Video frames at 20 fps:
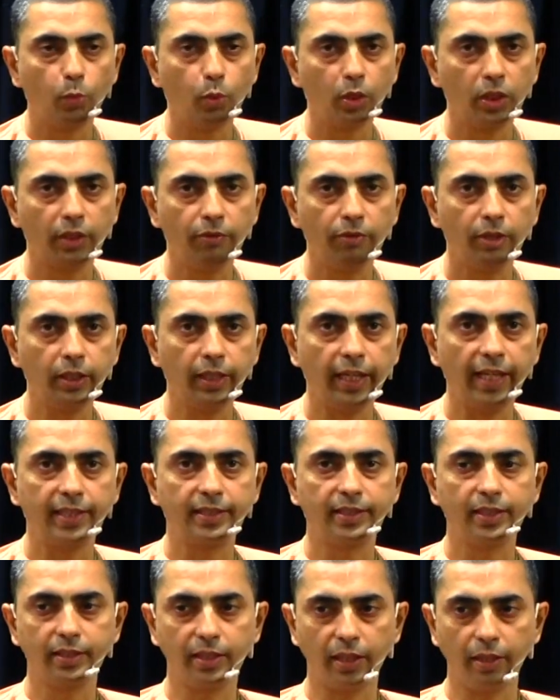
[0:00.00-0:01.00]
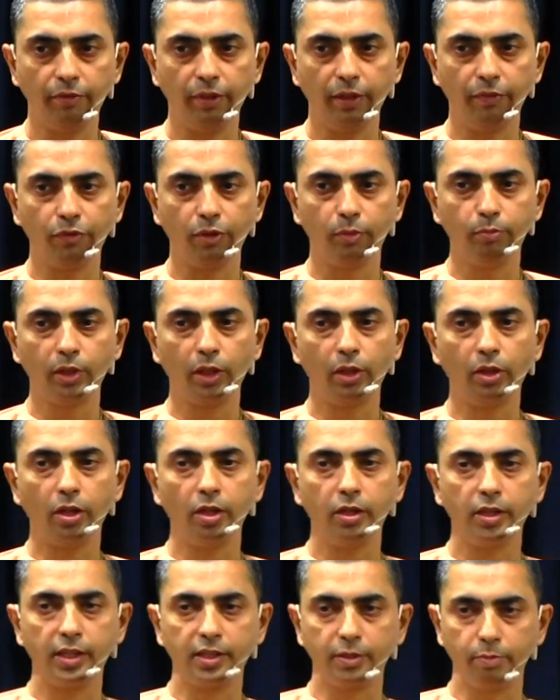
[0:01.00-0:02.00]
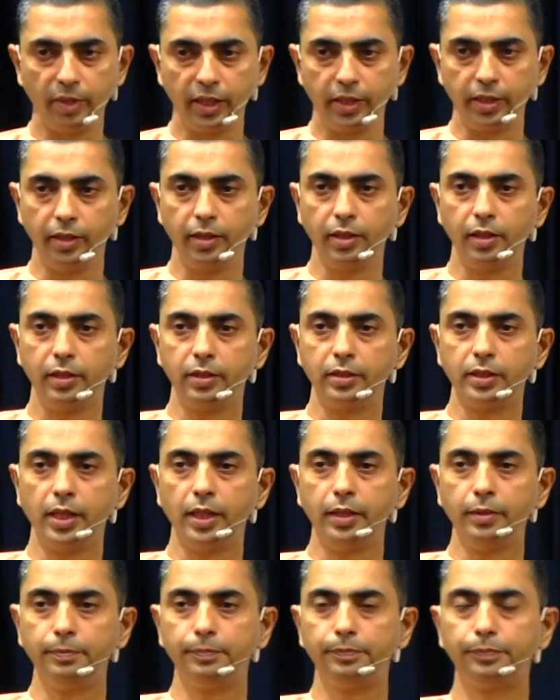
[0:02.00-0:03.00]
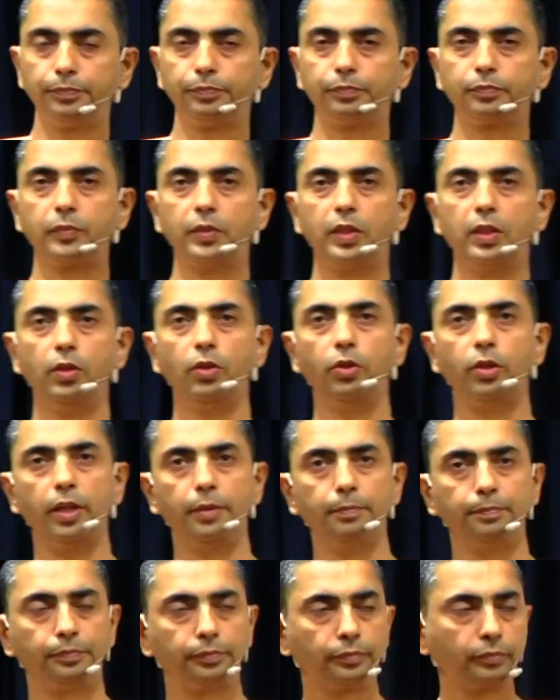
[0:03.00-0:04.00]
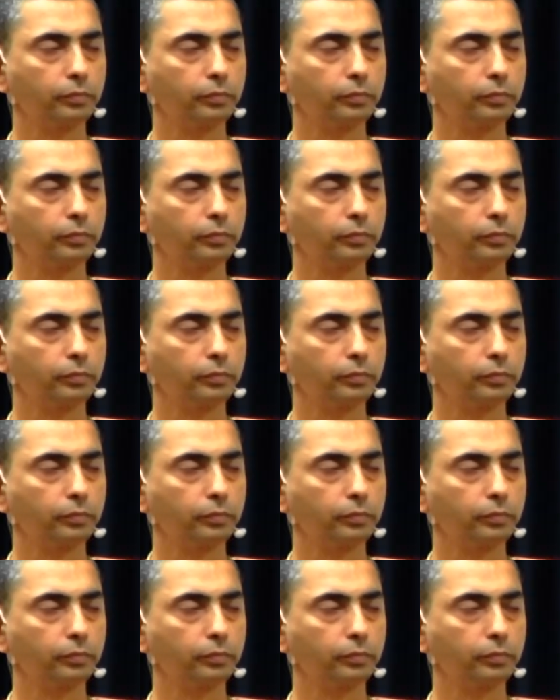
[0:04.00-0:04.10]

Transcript: Whatever takes us away from the Lord is material desire. Okay.